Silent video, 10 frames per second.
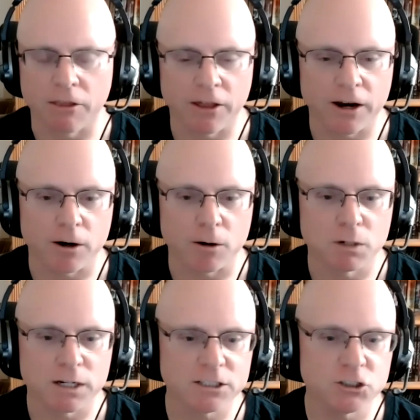there.
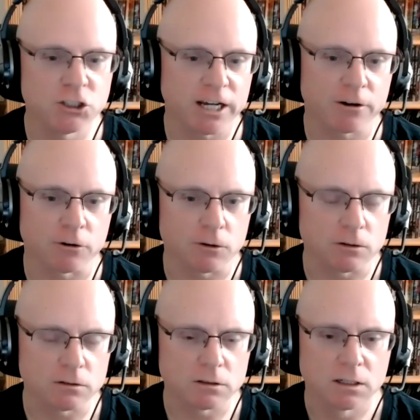But in
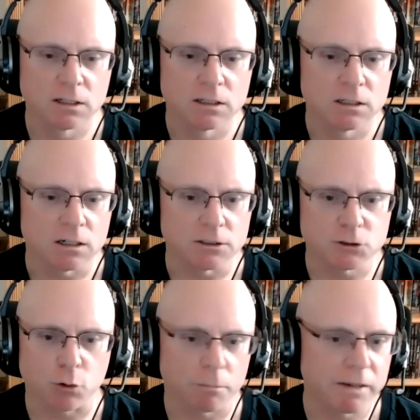general,
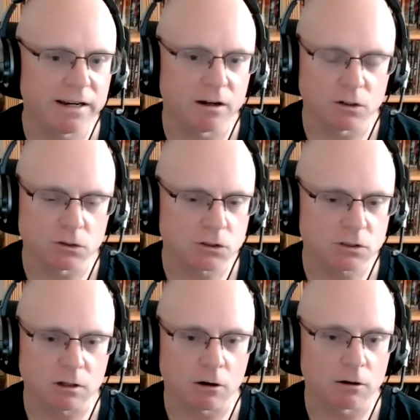
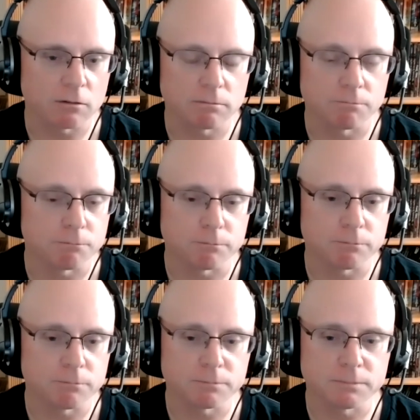torpedoes are,
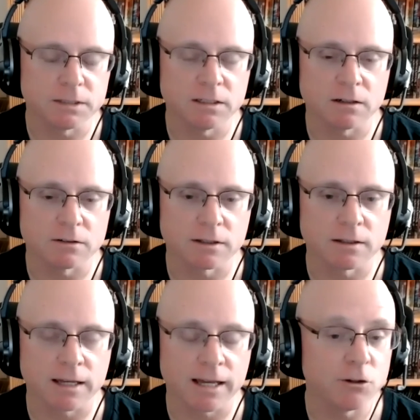
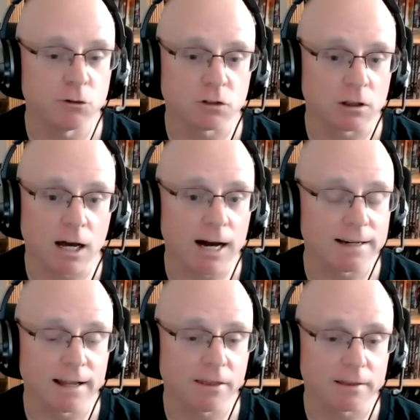they get used a lot,
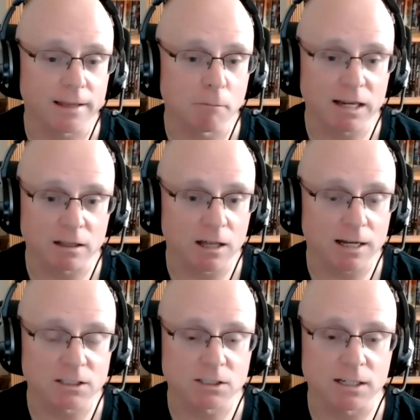and I think they make a
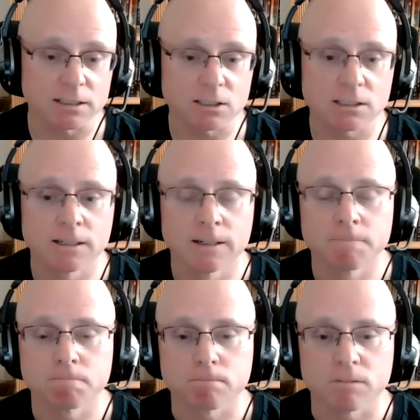lot of sense.
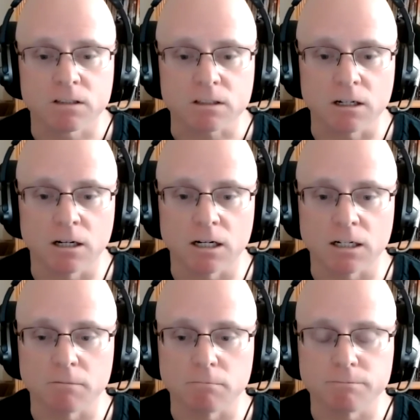
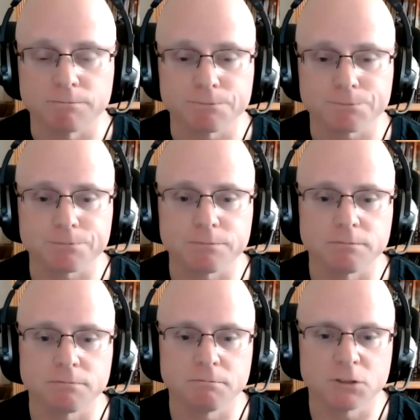Um,
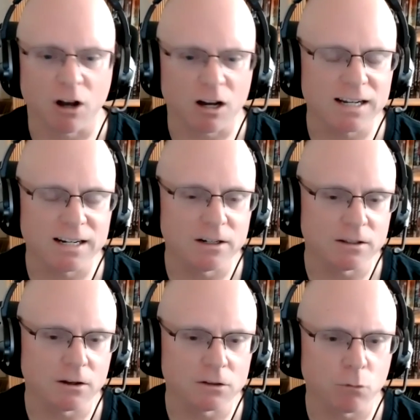so I'll get
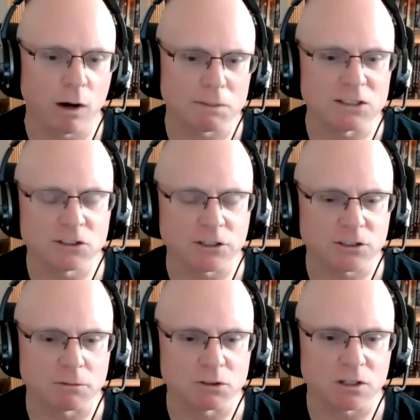into the weapon
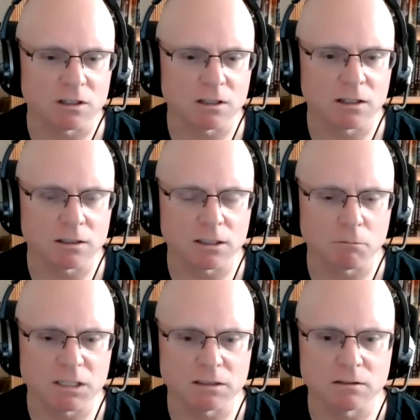systems a little
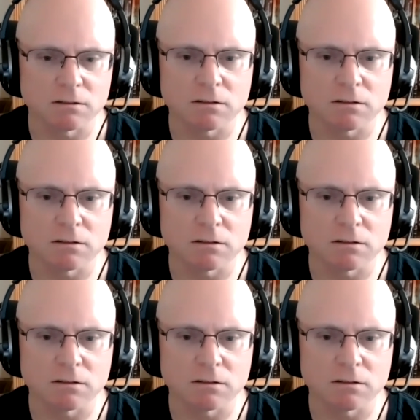bit